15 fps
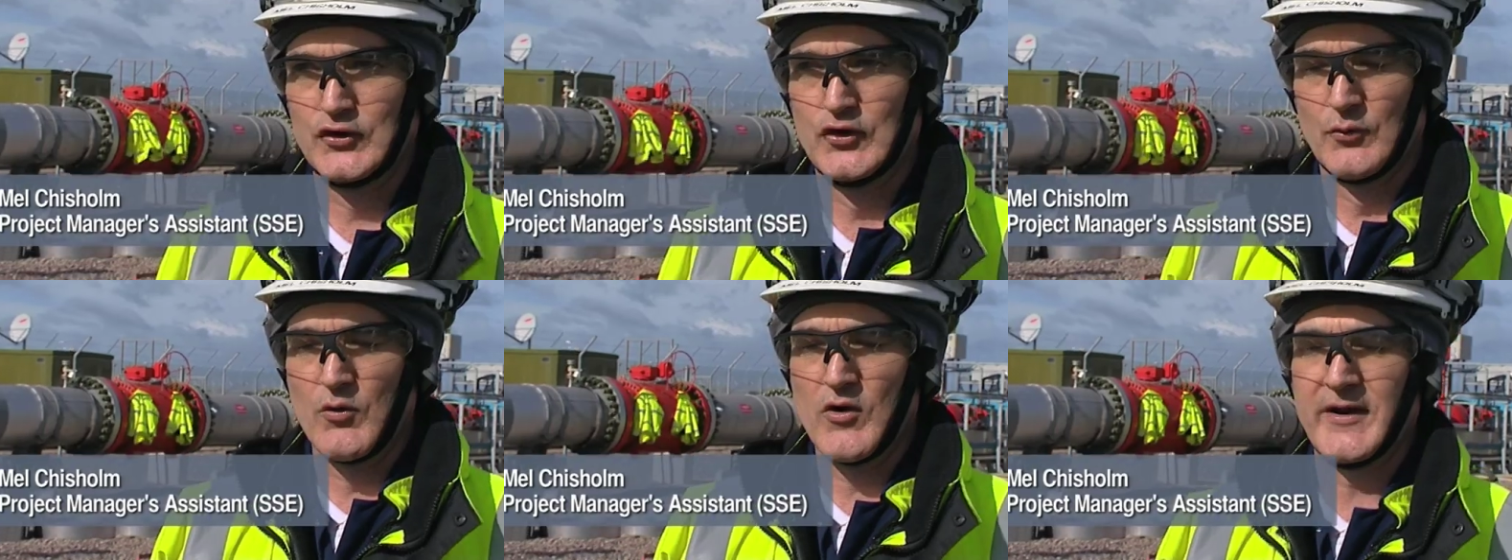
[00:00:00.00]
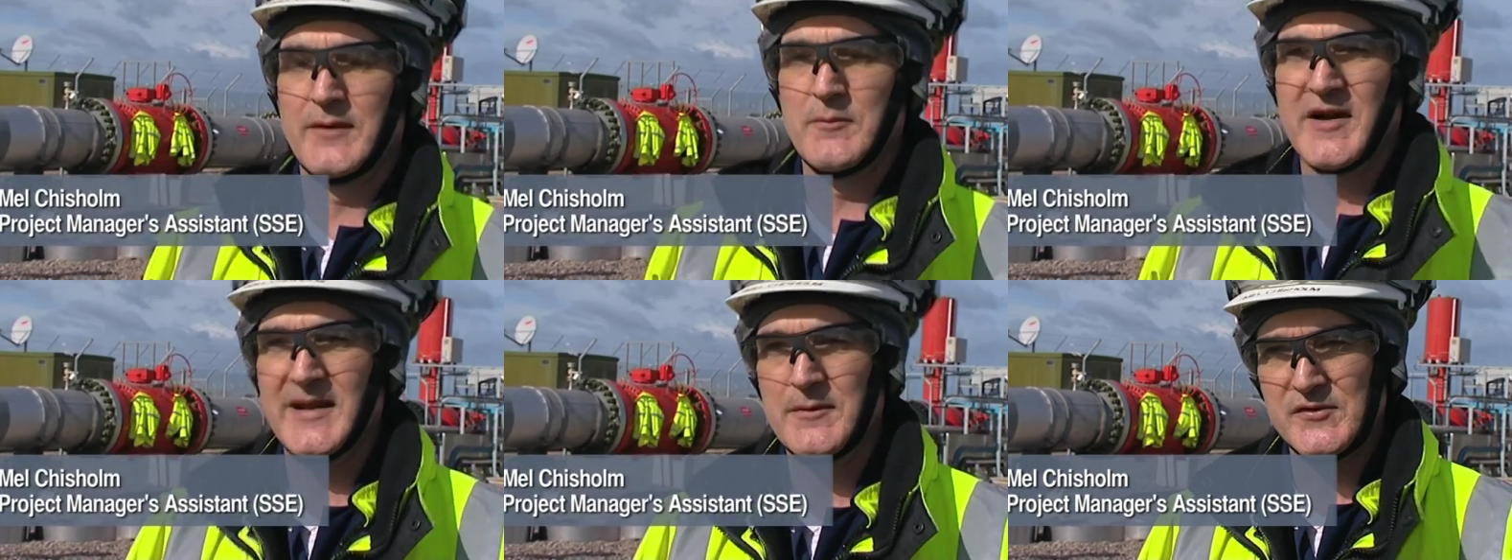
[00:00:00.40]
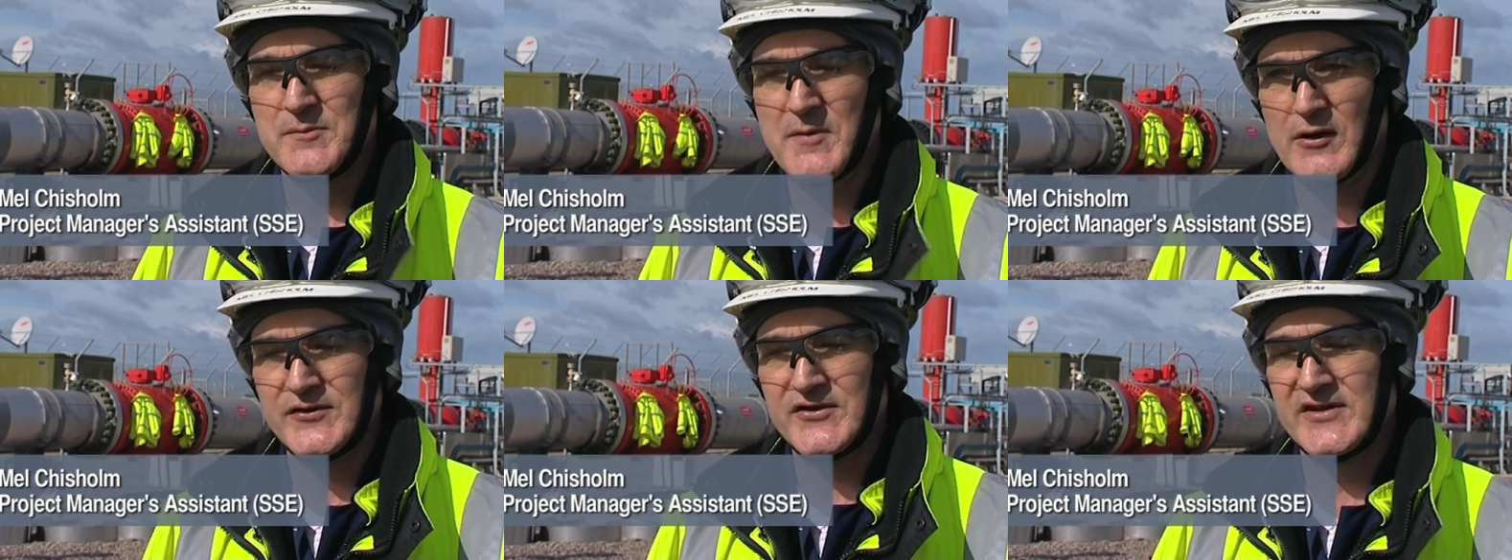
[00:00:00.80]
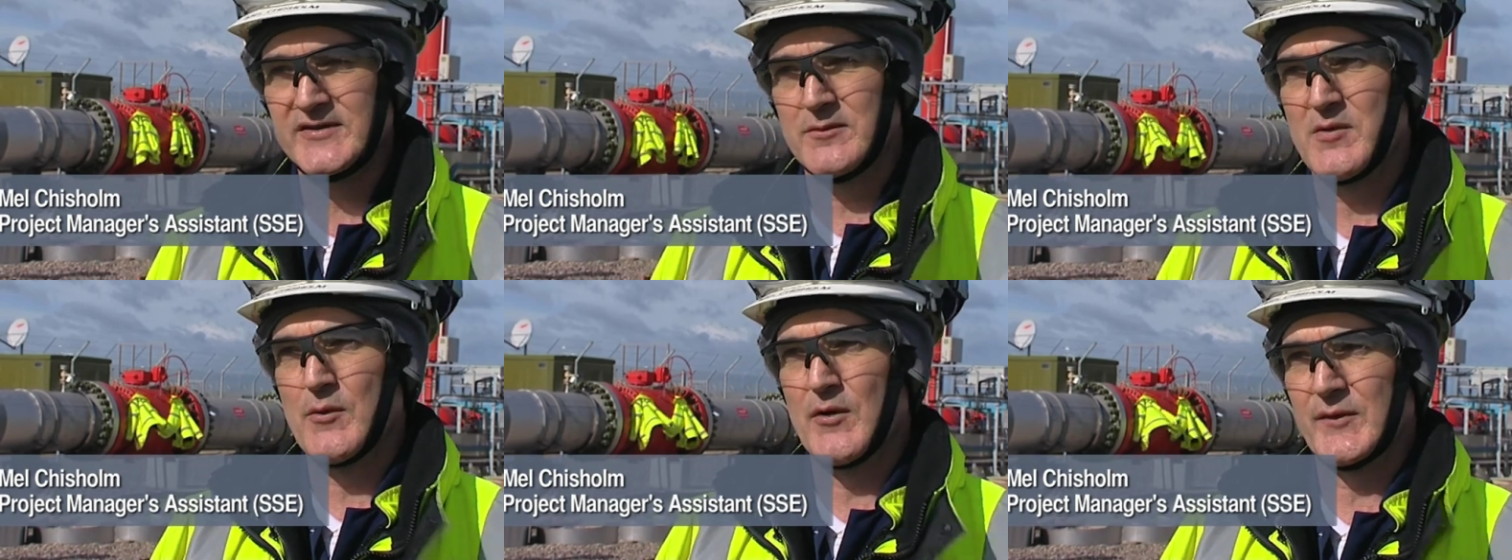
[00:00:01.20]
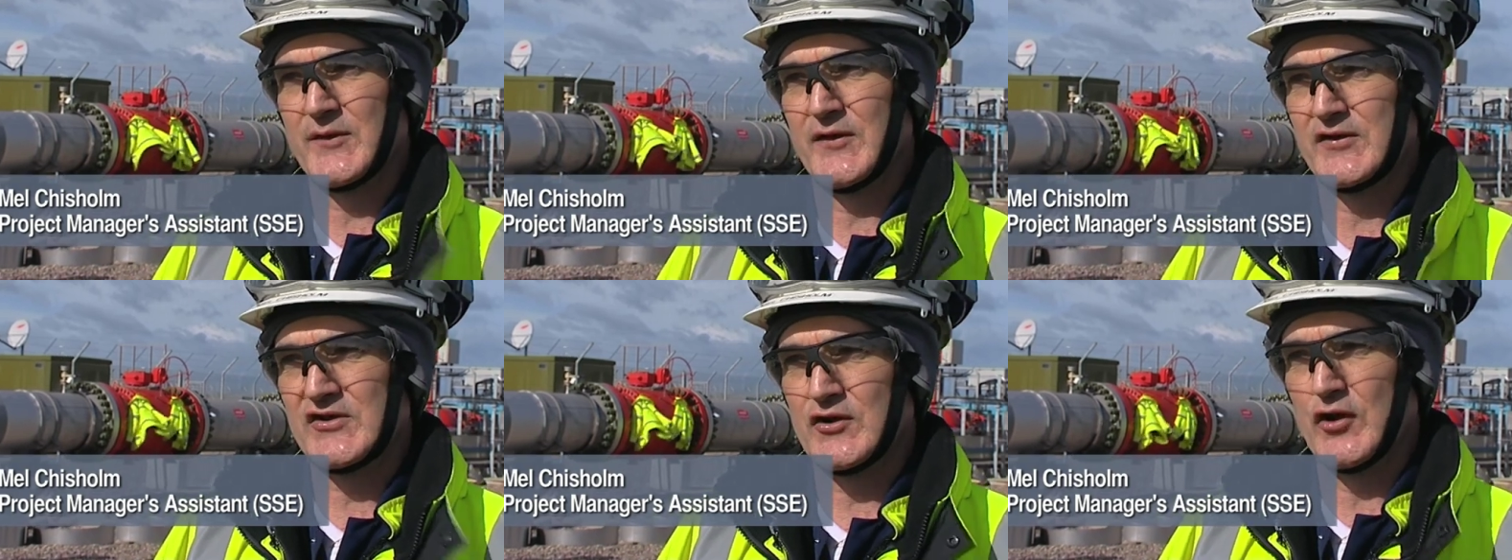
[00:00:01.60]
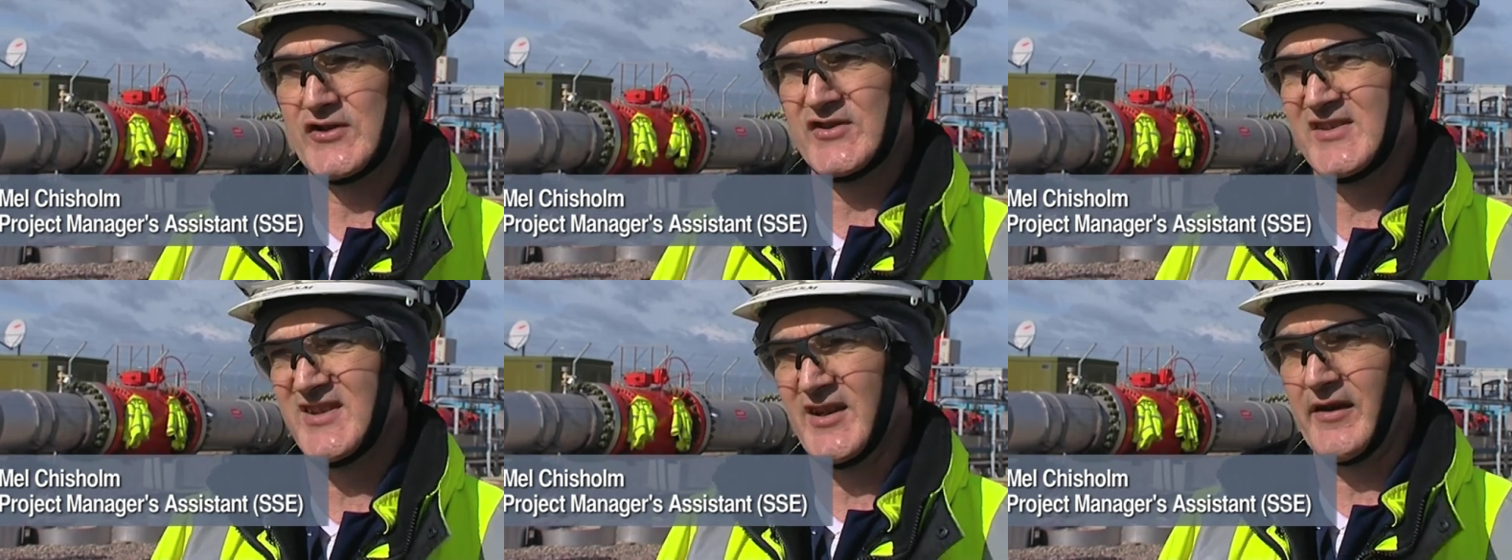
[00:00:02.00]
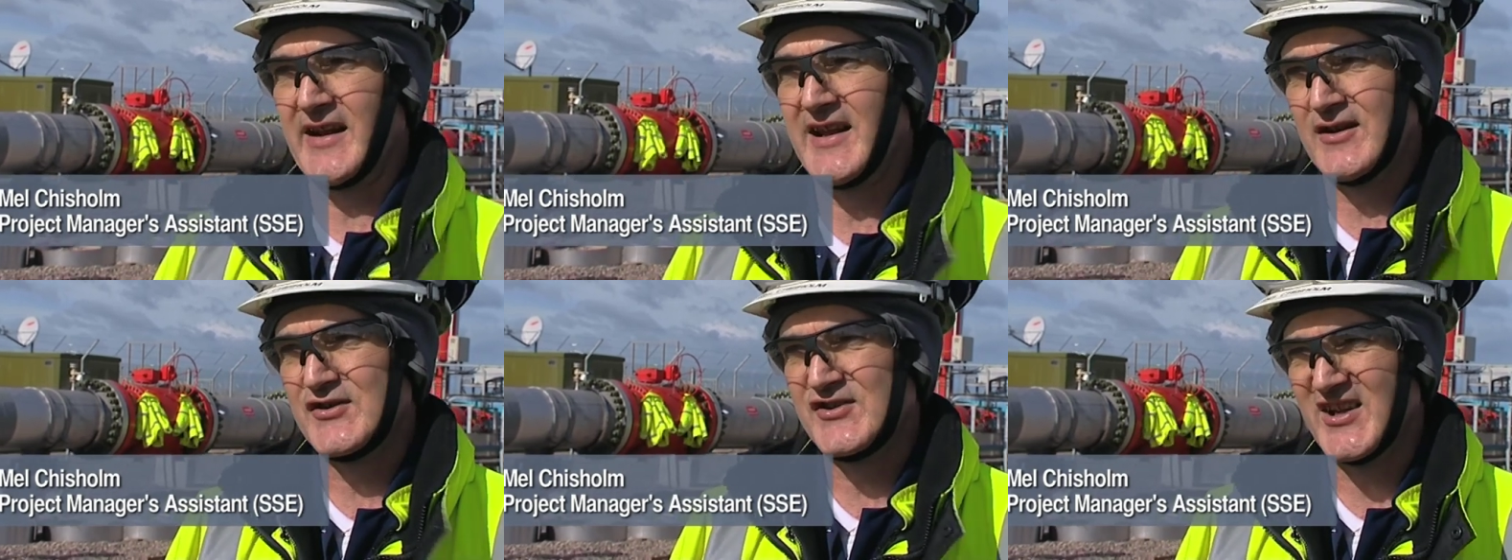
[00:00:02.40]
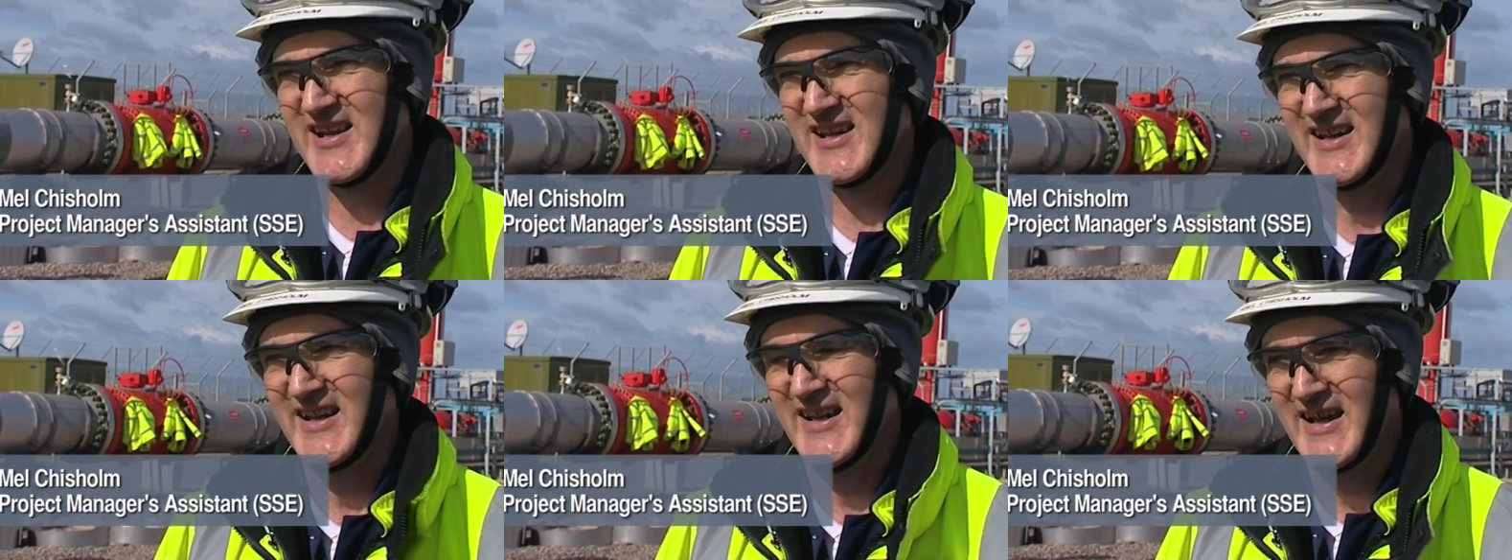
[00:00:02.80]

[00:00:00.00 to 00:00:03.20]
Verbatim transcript: Good morning, my name is Mel Chisholm. I work for Scottish and Southern Energy.